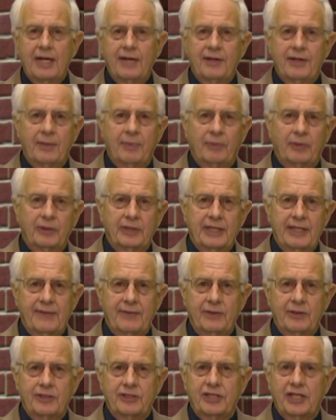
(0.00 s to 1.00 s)
the
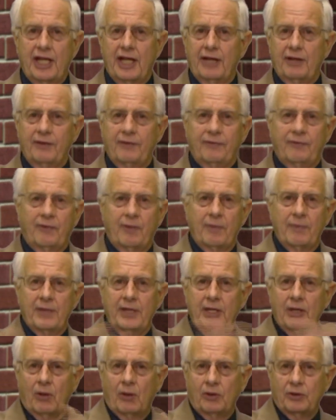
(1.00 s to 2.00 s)
believers that are from
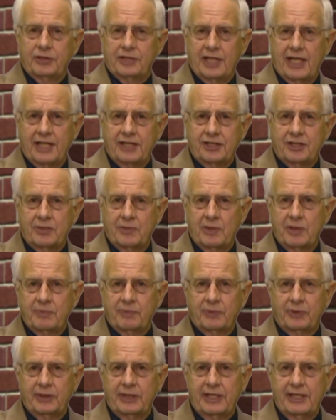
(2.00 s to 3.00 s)
the Old Testament
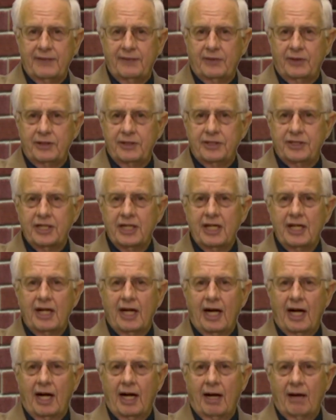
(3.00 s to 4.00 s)
believers,
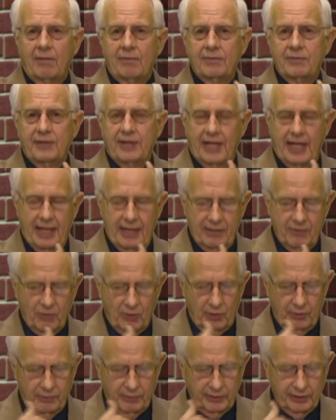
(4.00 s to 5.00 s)
that
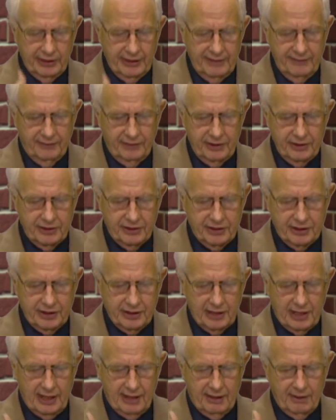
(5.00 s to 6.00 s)
were believers
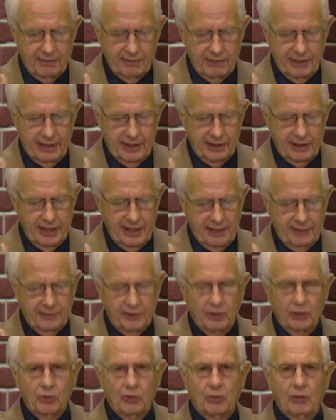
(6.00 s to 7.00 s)
in
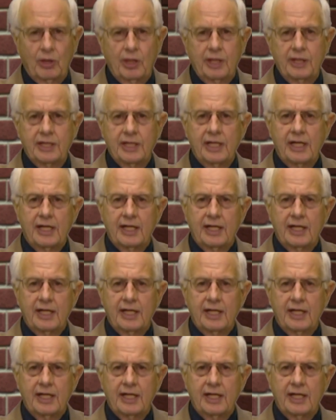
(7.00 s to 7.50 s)
the Lord,